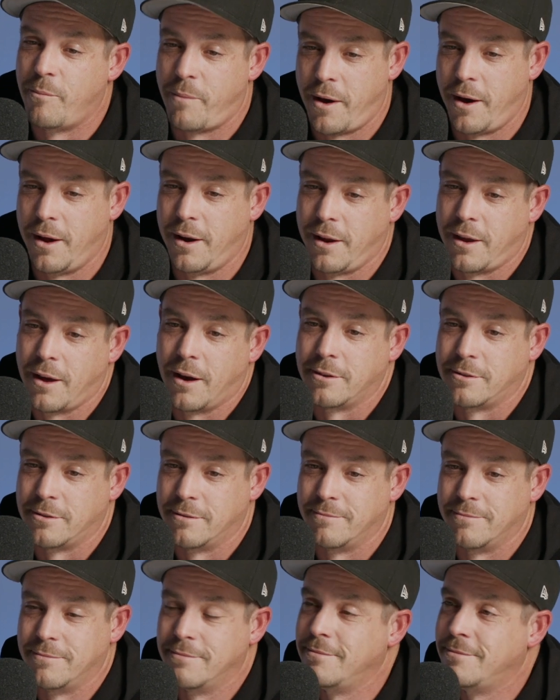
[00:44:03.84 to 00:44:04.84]
pay to catch
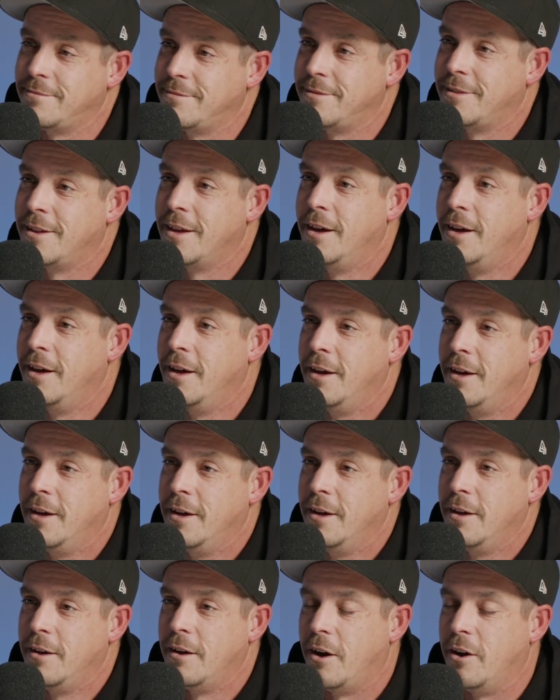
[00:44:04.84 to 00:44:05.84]
them. That's good, man. That's